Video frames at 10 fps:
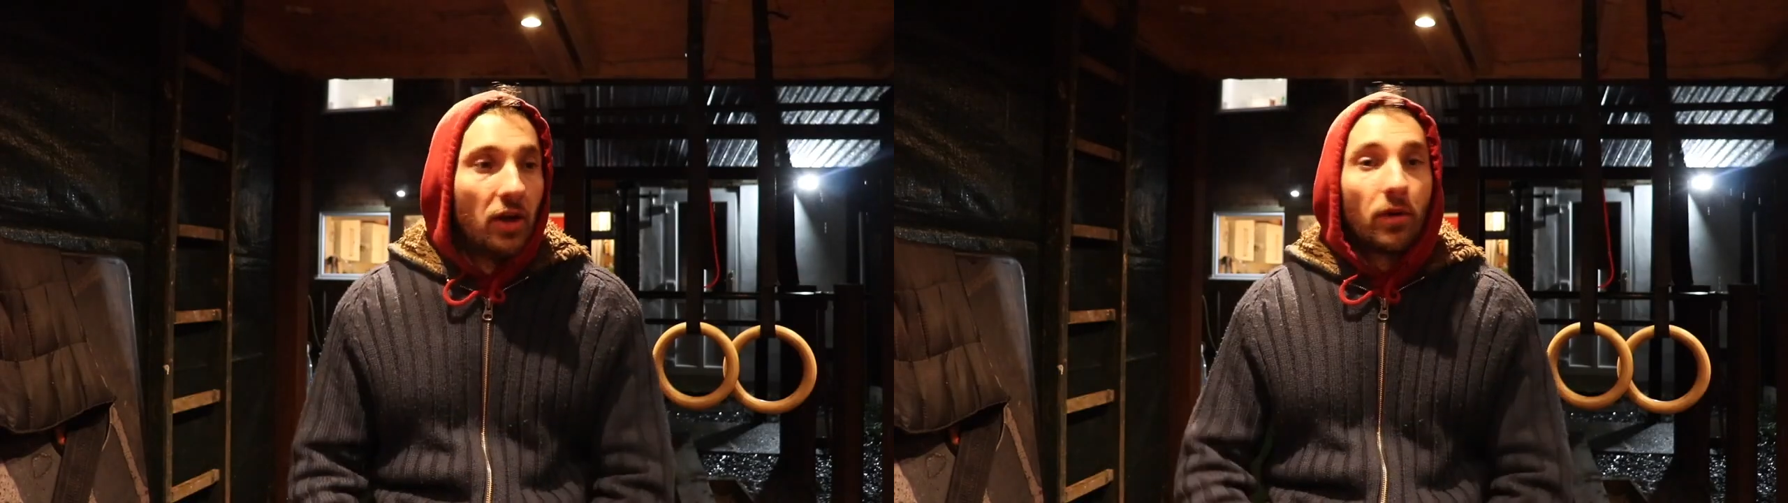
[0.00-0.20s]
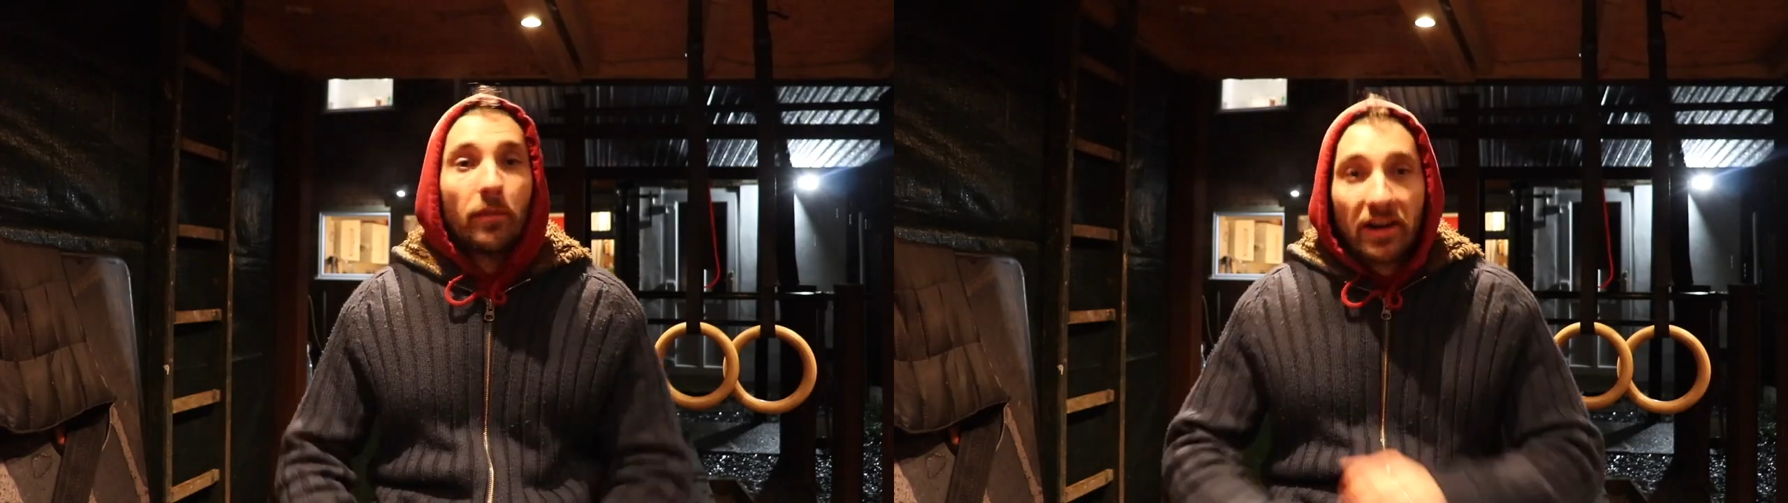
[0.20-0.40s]

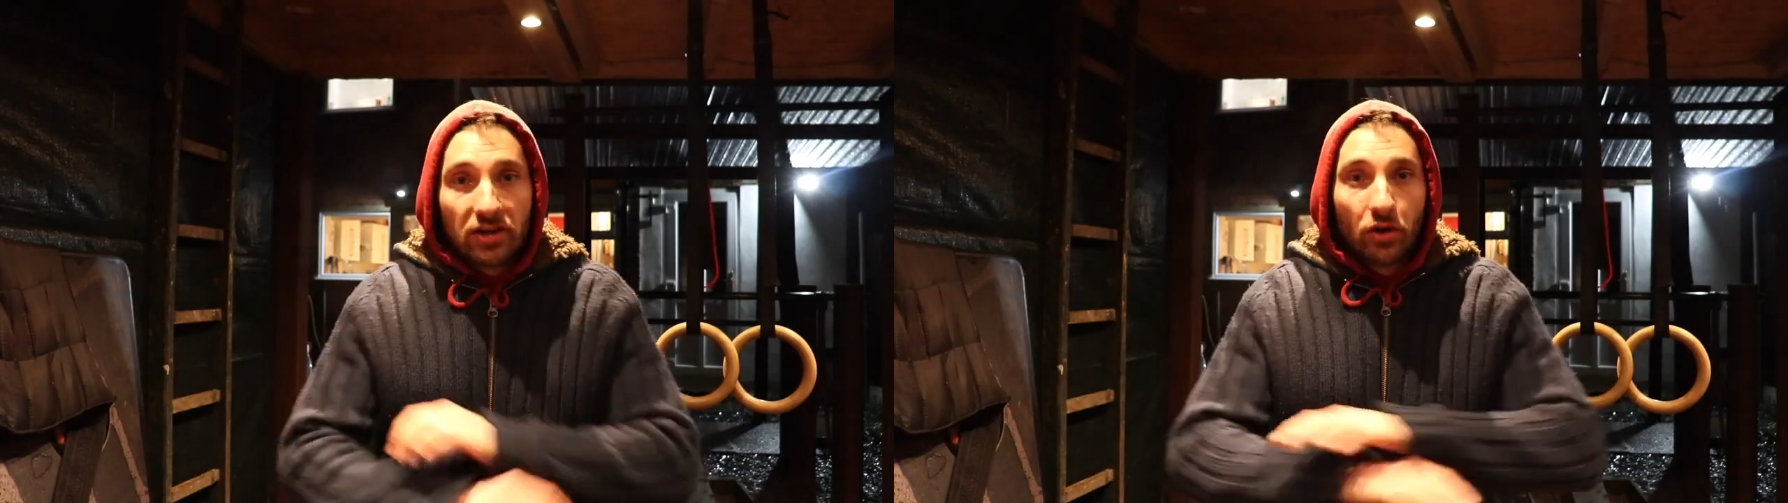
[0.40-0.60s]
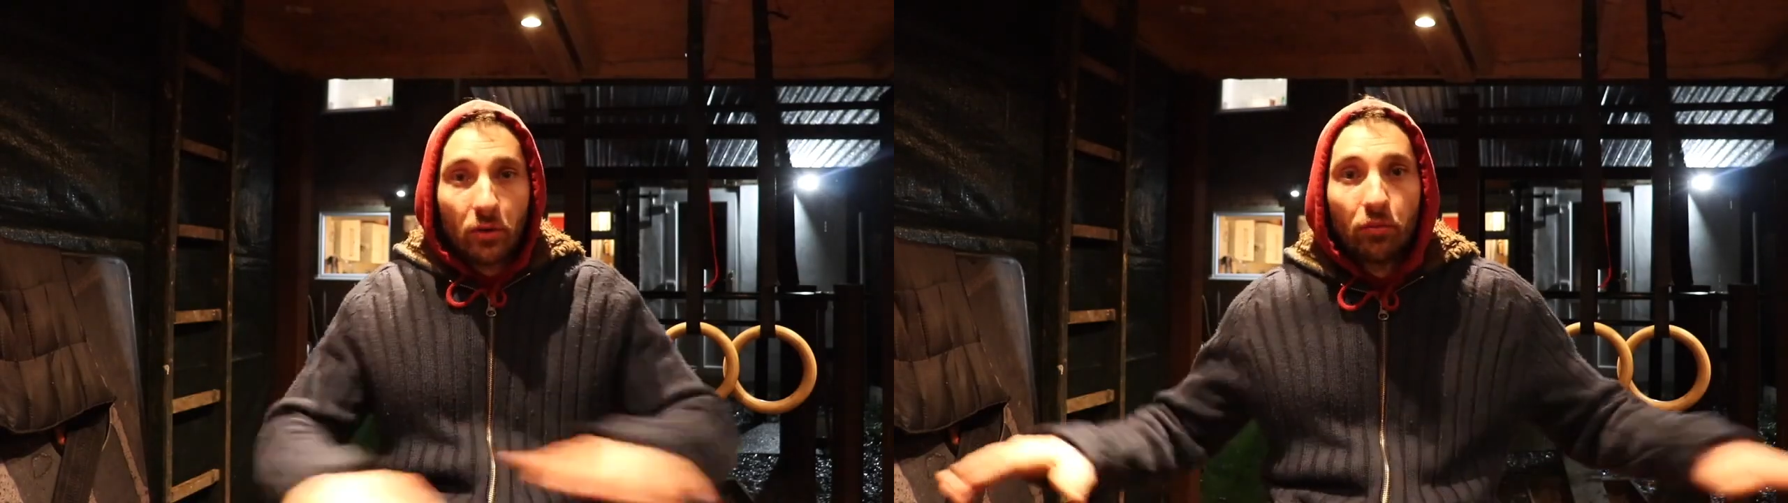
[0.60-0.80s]
But I
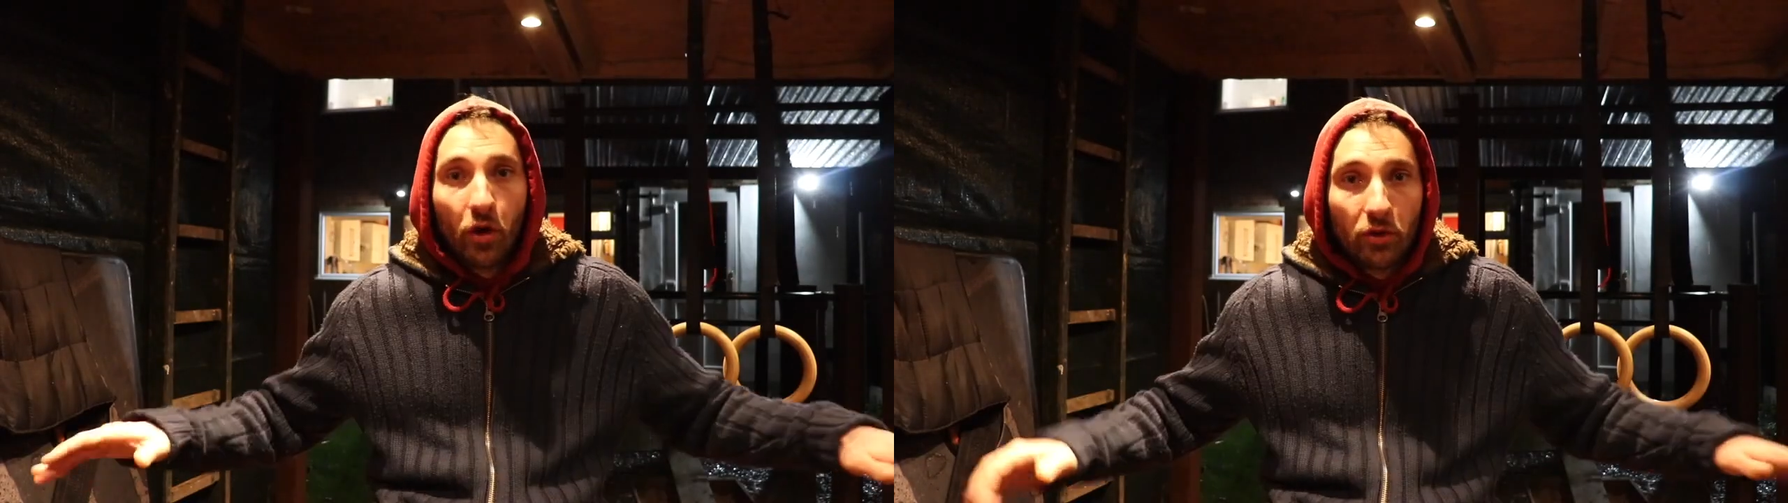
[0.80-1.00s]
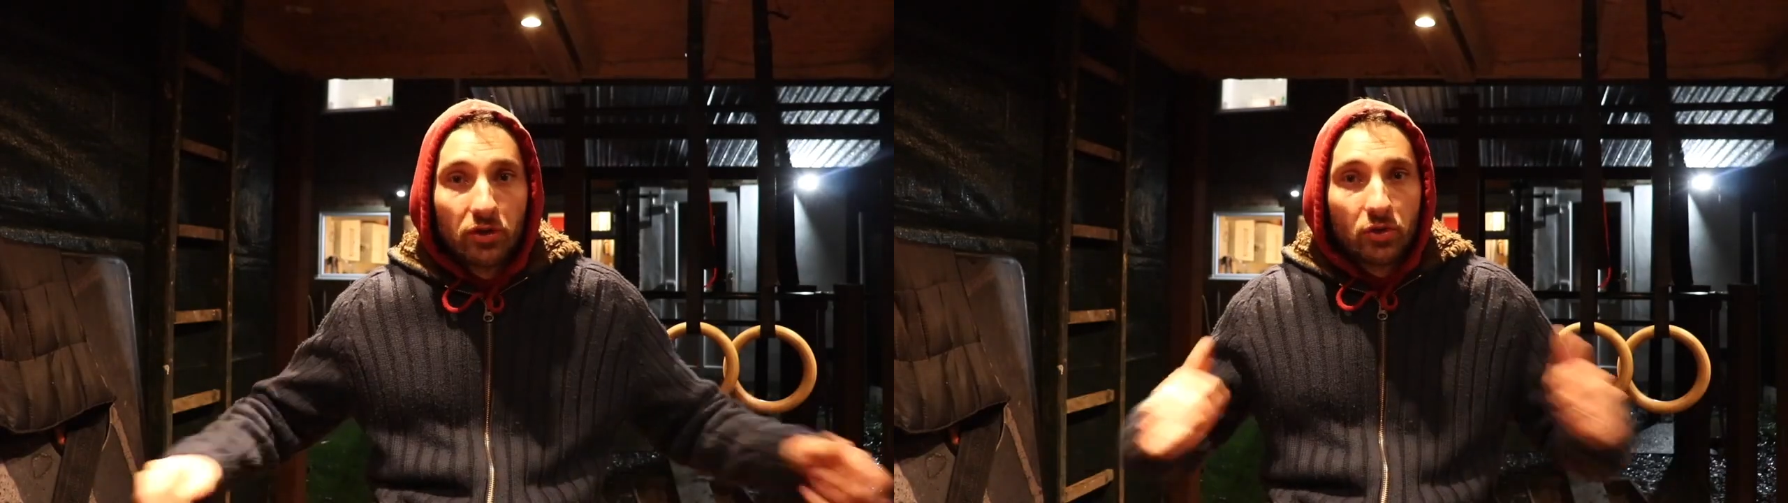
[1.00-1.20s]
managed it
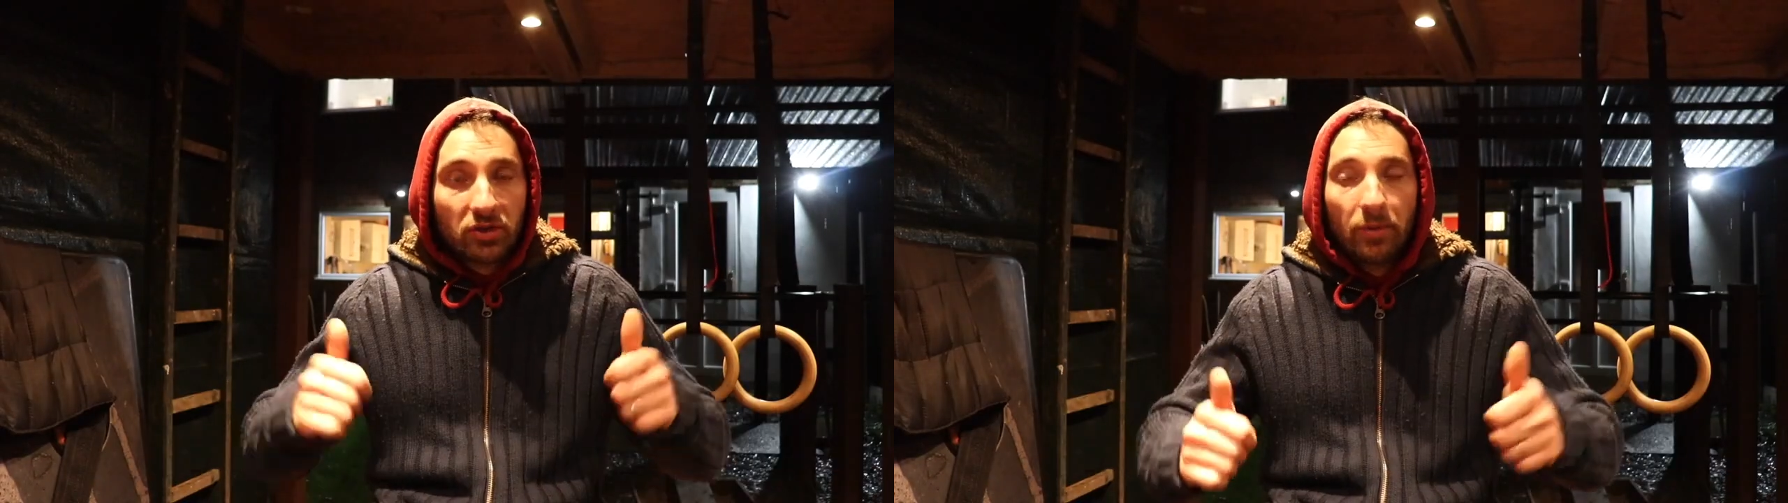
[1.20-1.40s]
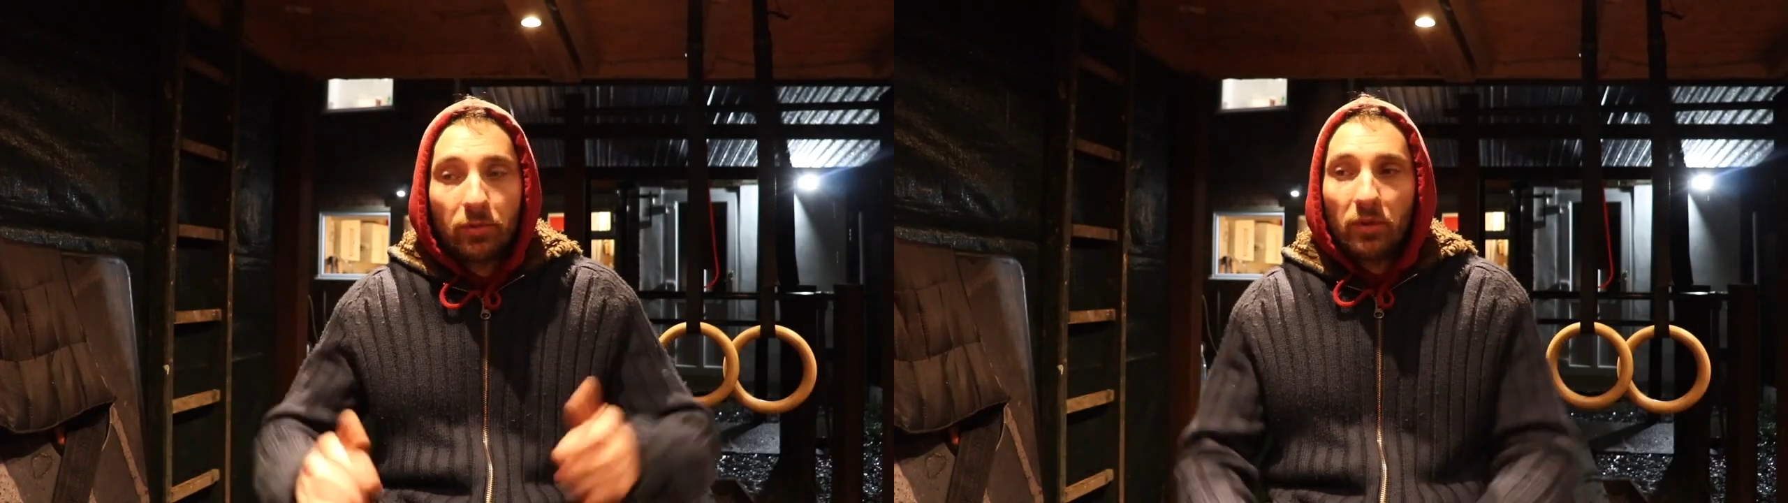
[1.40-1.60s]
unbroken, so I
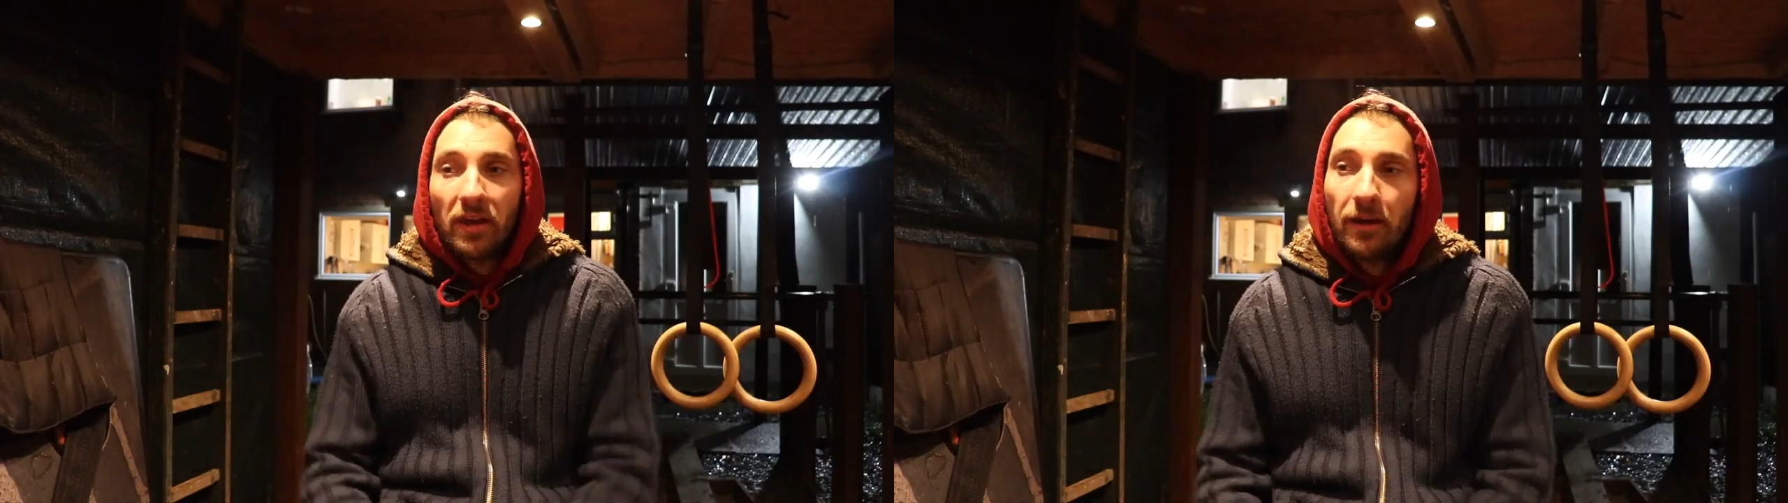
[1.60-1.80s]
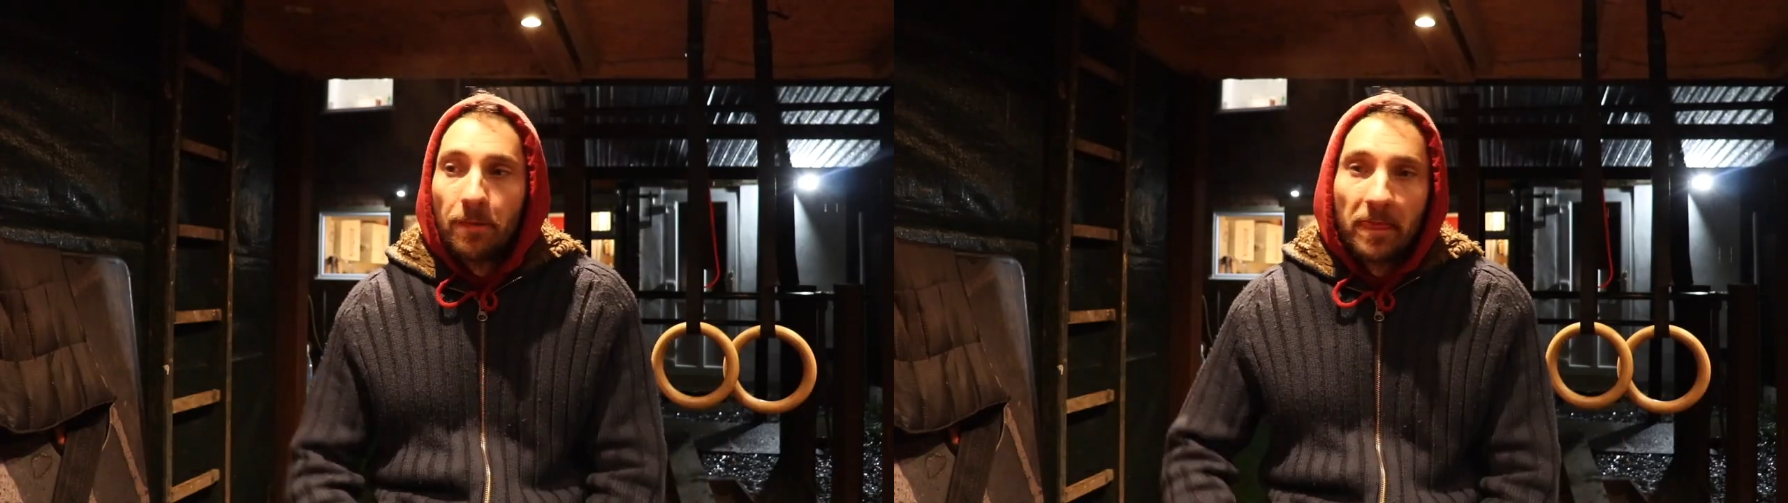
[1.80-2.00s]
was happy with
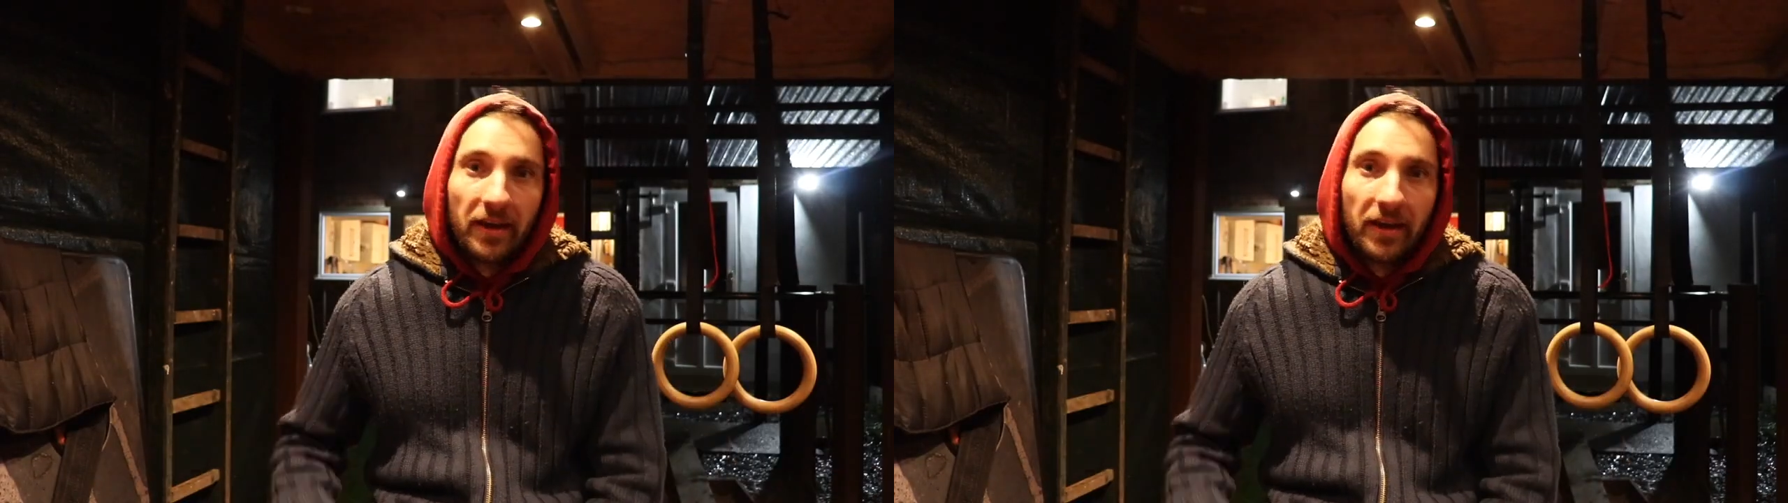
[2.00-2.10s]
that.